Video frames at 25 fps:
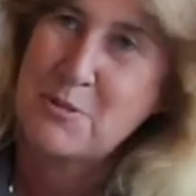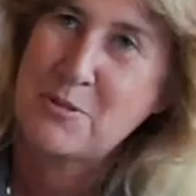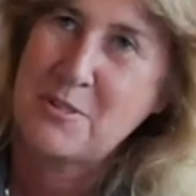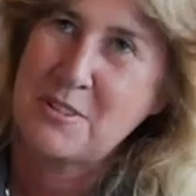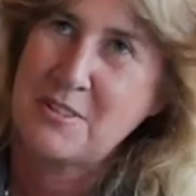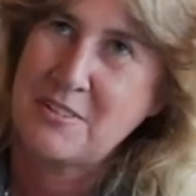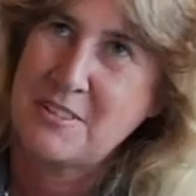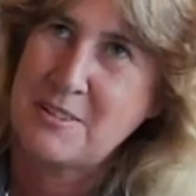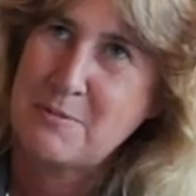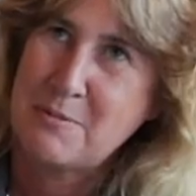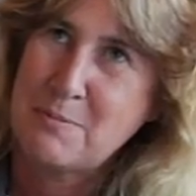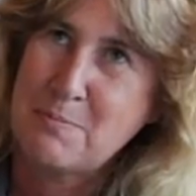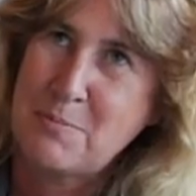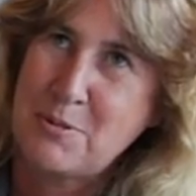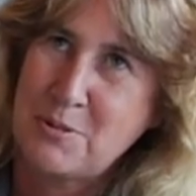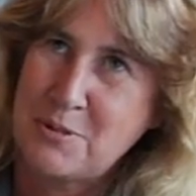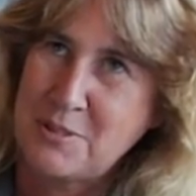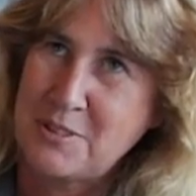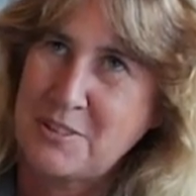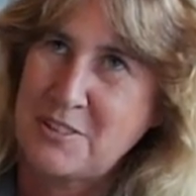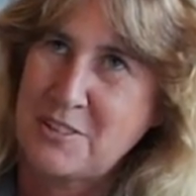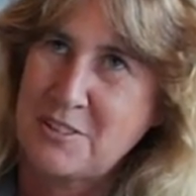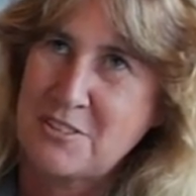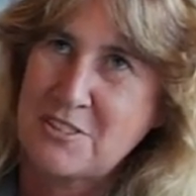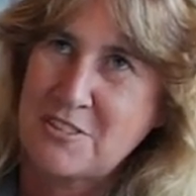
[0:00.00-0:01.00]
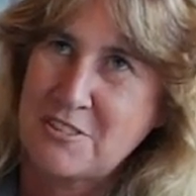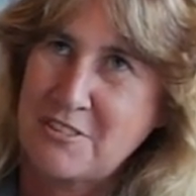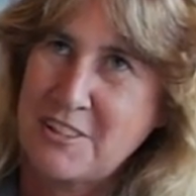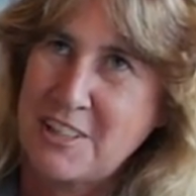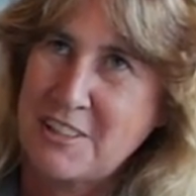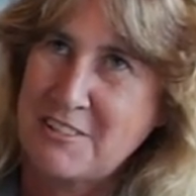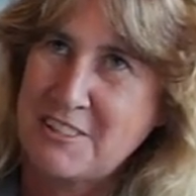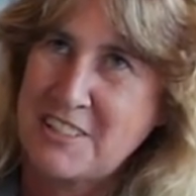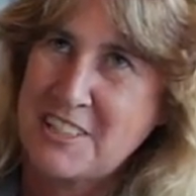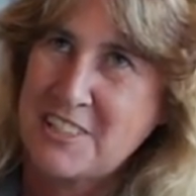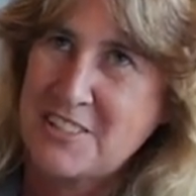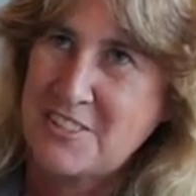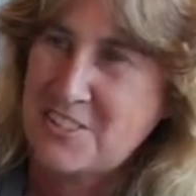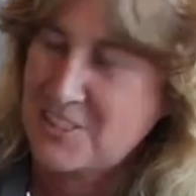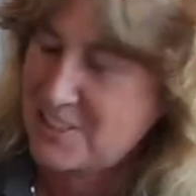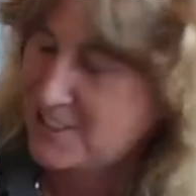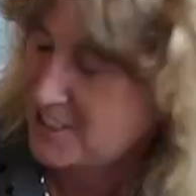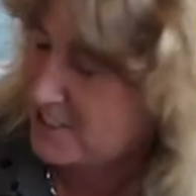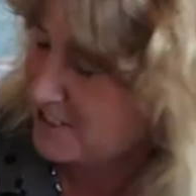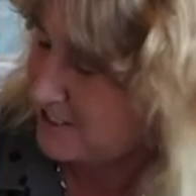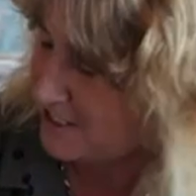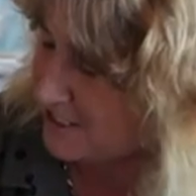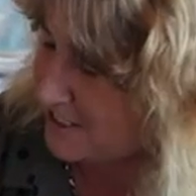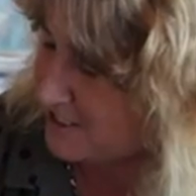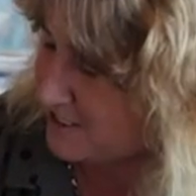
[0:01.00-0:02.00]
all the important cultural heritage
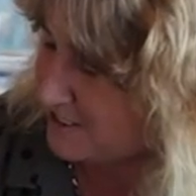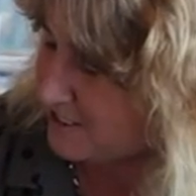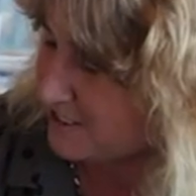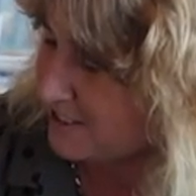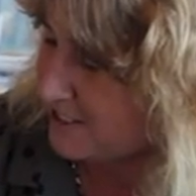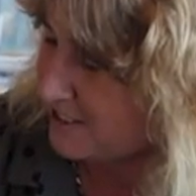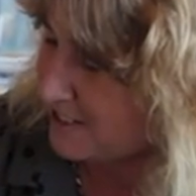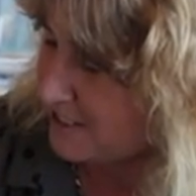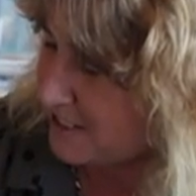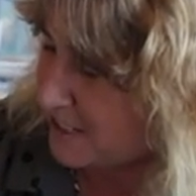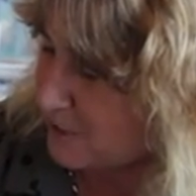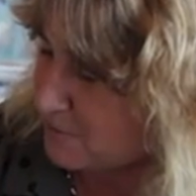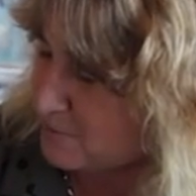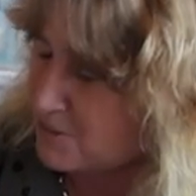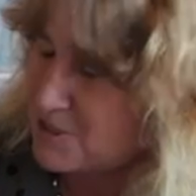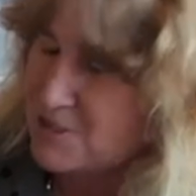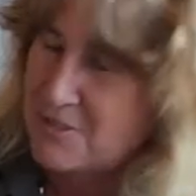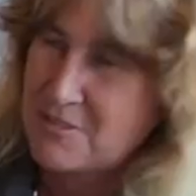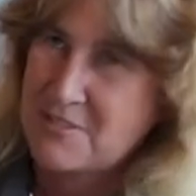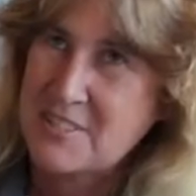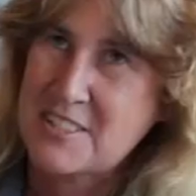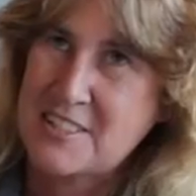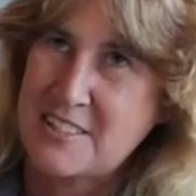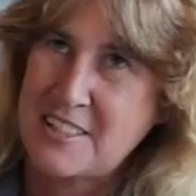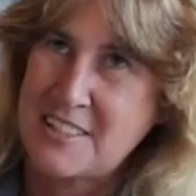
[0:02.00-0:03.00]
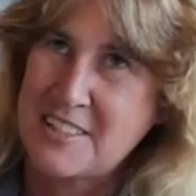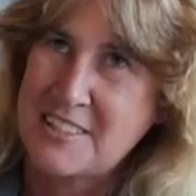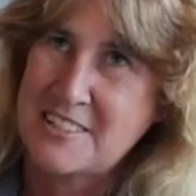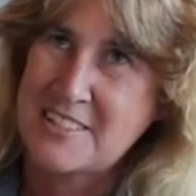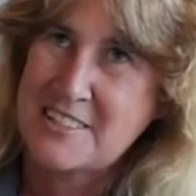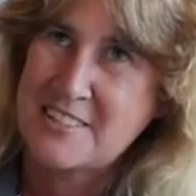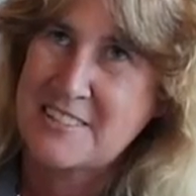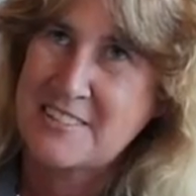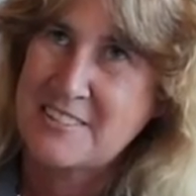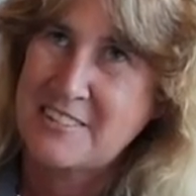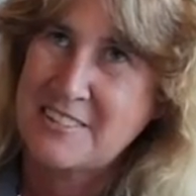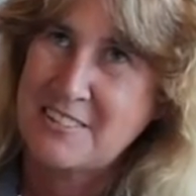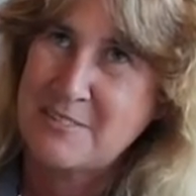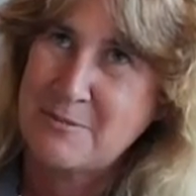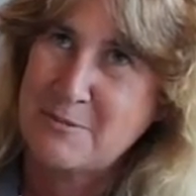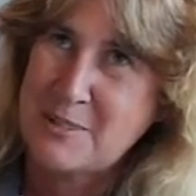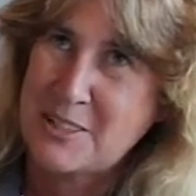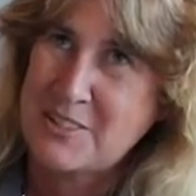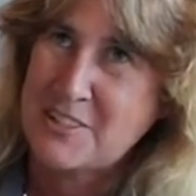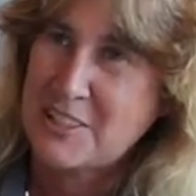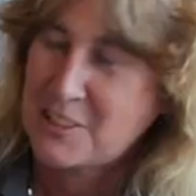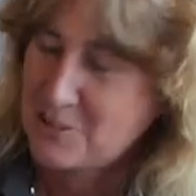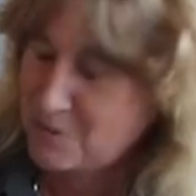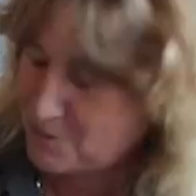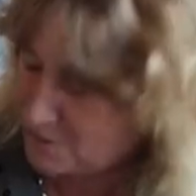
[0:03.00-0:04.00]
and Aboriginal sites
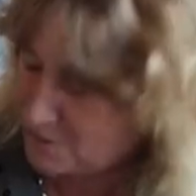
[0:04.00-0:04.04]
around that